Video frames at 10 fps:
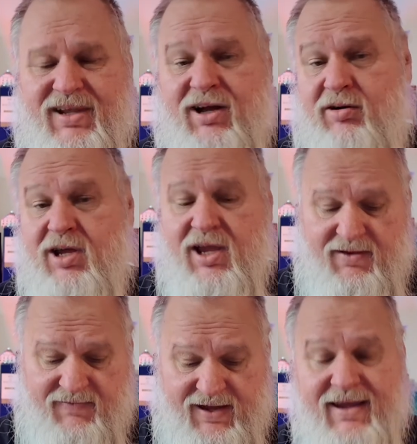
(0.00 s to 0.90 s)
Now,
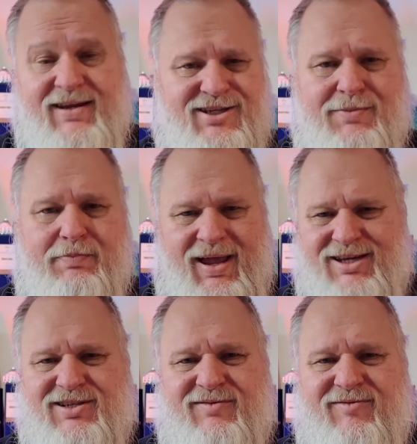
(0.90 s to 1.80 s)
there is a
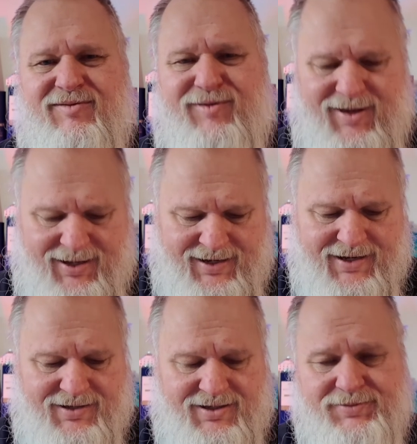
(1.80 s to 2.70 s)
batch
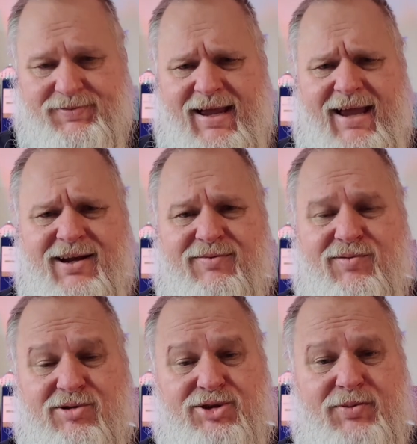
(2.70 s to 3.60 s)
variant, and
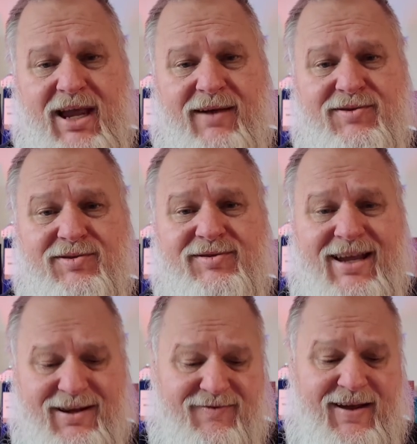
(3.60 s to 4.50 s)
of course we have to
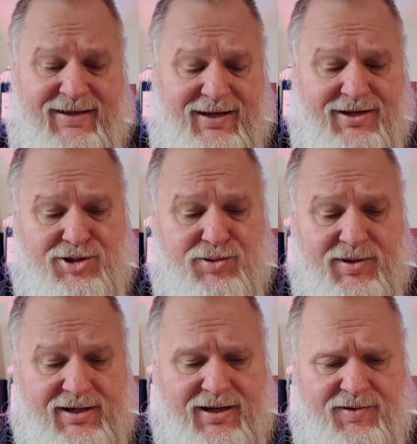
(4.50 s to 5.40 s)
take that into
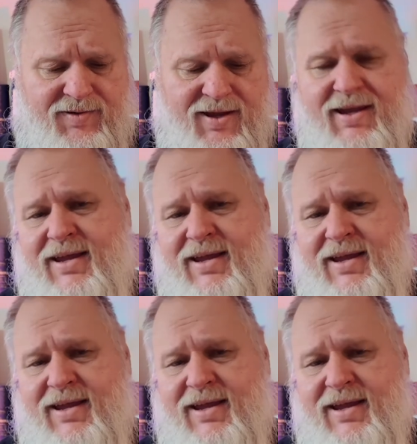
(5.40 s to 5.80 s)
account.